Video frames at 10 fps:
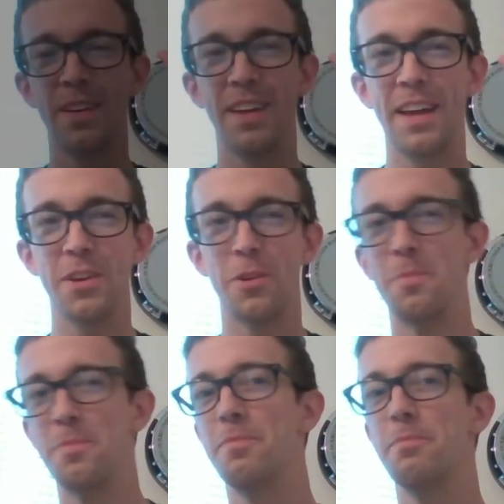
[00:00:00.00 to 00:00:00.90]
Hey y'all,
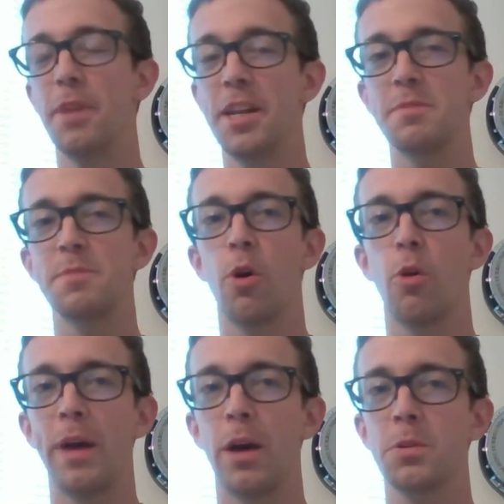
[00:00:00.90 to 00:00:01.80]
my name is Paul
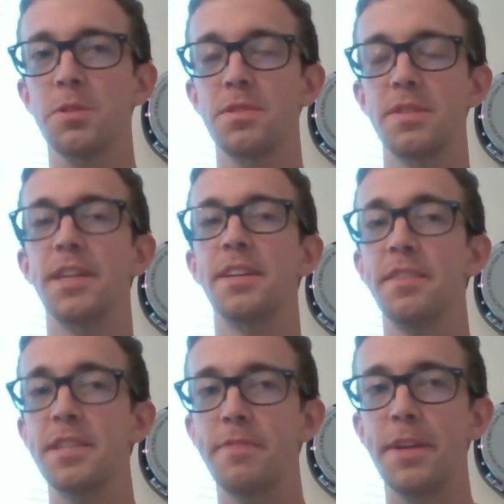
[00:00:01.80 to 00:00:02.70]
Bowers, and in
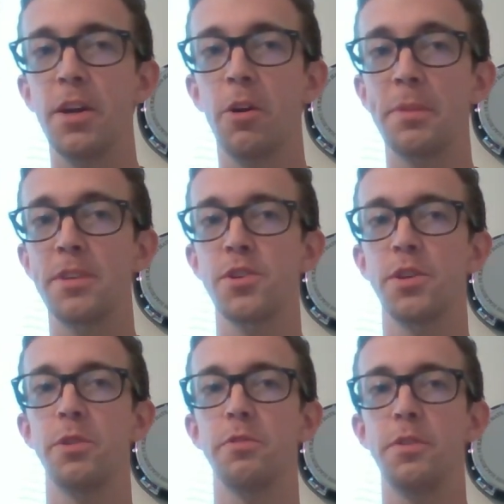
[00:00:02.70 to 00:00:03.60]
this video I'm going to show
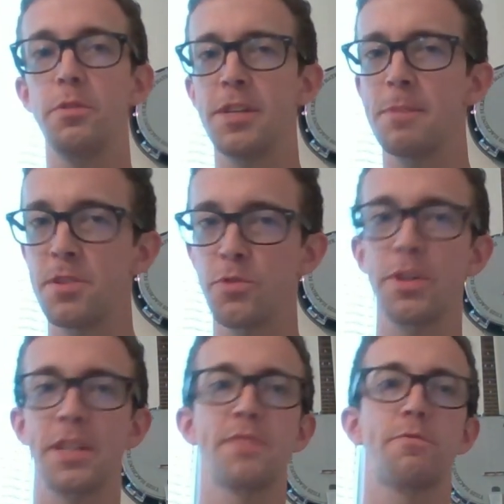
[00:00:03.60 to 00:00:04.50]
you a few tips and
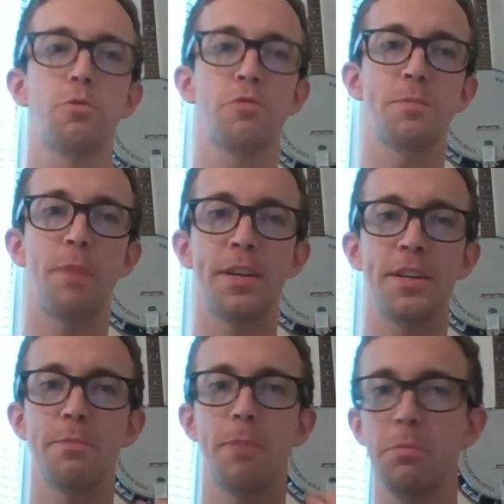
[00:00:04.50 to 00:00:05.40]
tricks for responding
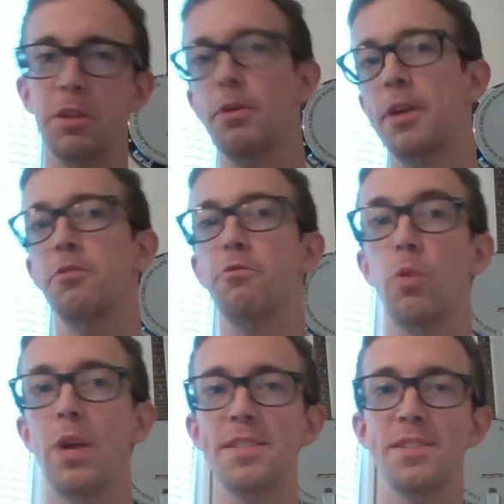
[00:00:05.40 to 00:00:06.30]
to public record
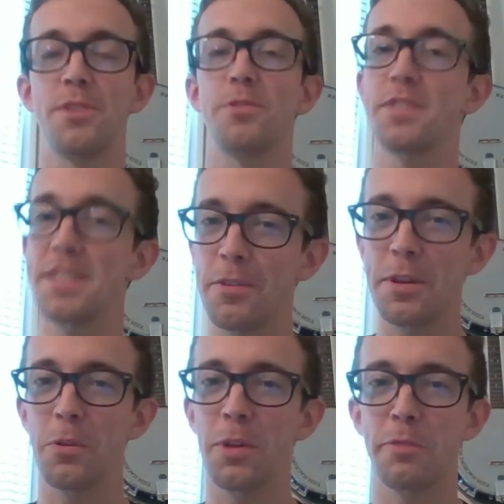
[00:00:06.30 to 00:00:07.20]
requests under the South
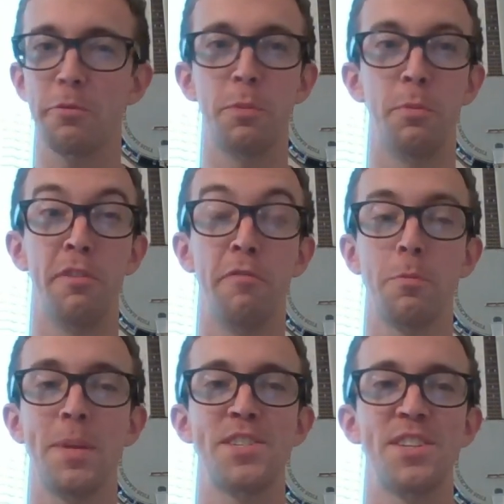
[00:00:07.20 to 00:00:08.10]
Carolina Freedom of
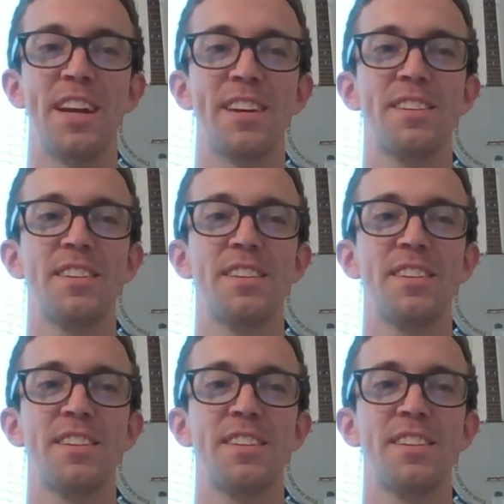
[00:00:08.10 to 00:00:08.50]
Information Act.